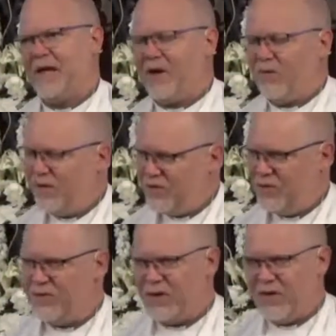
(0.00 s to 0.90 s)
And I want to
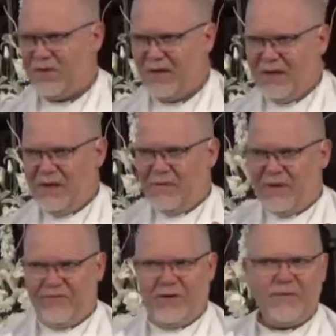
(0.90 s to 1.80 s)
do so
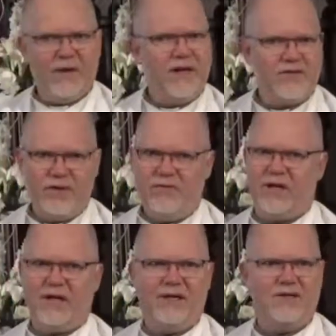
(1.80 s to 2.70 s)
by following the lectionary
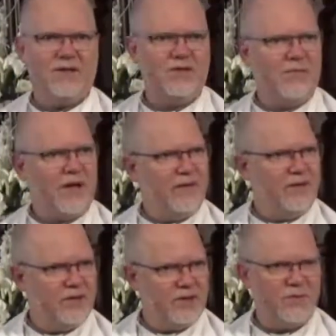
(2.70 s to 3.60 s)
readings as part of
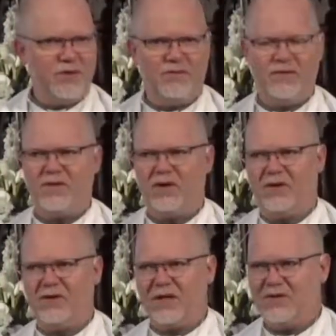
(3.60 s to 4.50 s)
the discipline of the
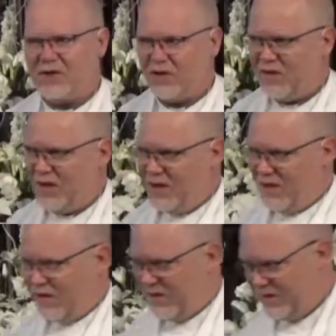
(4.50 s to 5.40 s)
church. And so
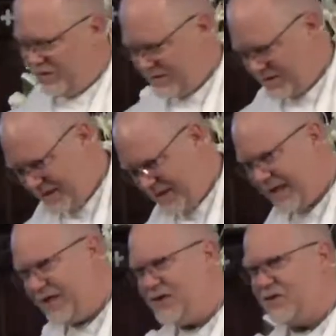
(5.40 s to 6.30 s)
on
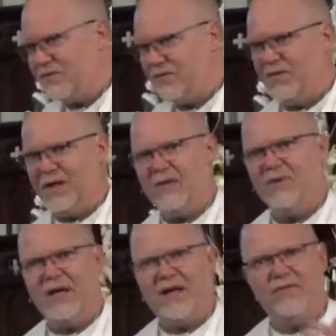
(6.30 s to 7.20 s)
today's reading,
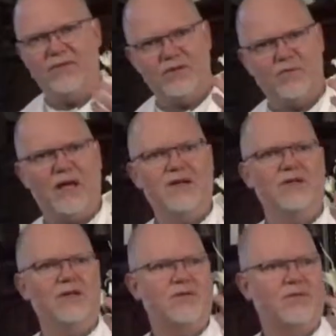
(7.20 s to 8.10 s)
we have this
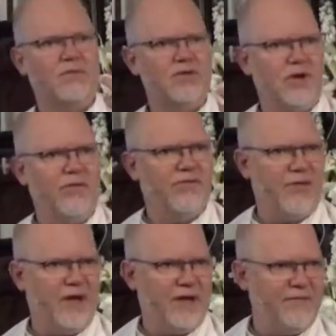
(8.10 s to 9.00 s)
passage from John
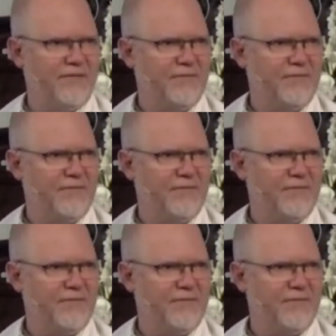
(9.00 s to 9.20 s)
5.